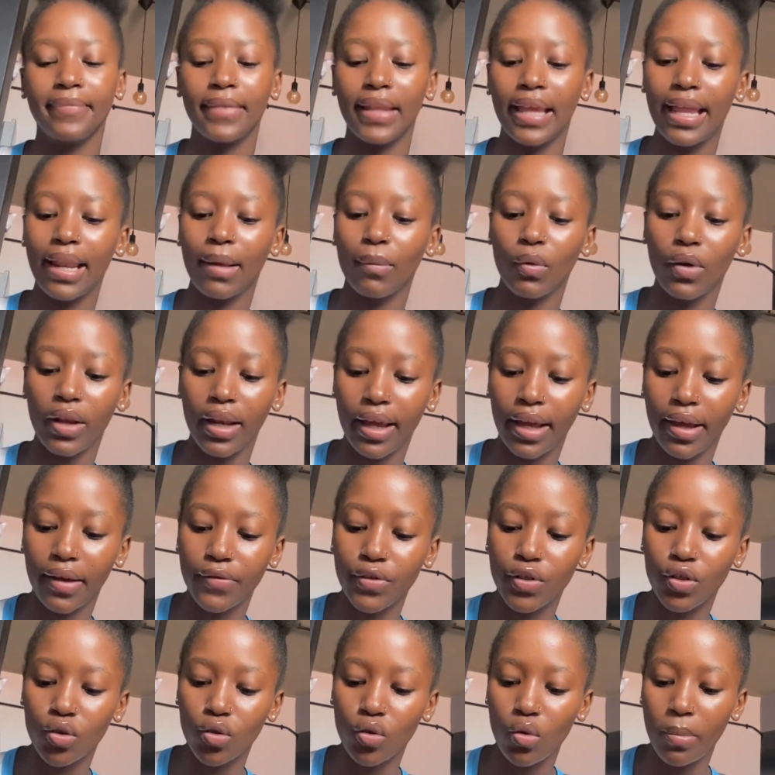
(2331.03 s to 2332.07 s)
and I'm gonna have
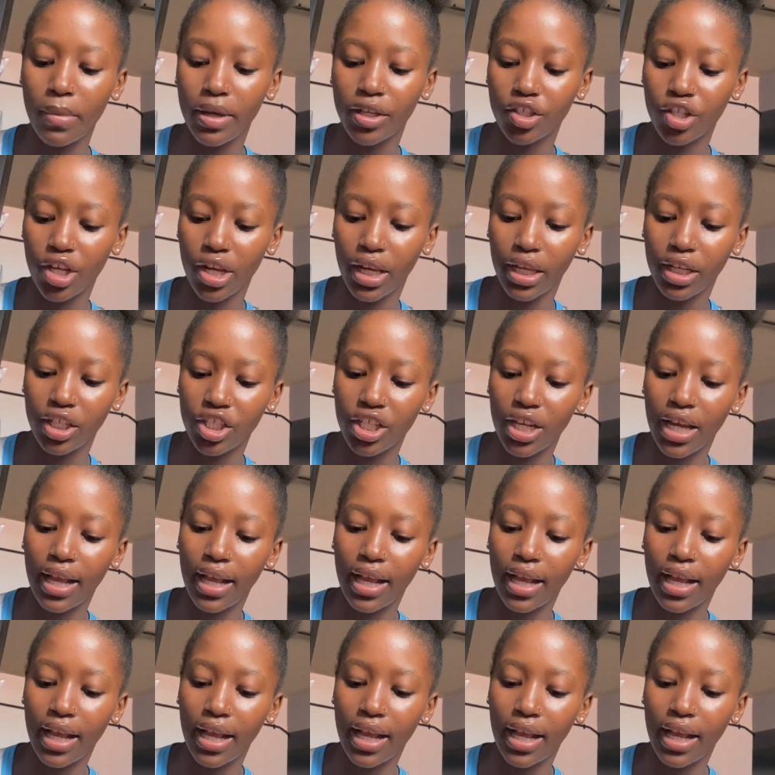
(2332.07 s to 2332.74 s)
so much energy.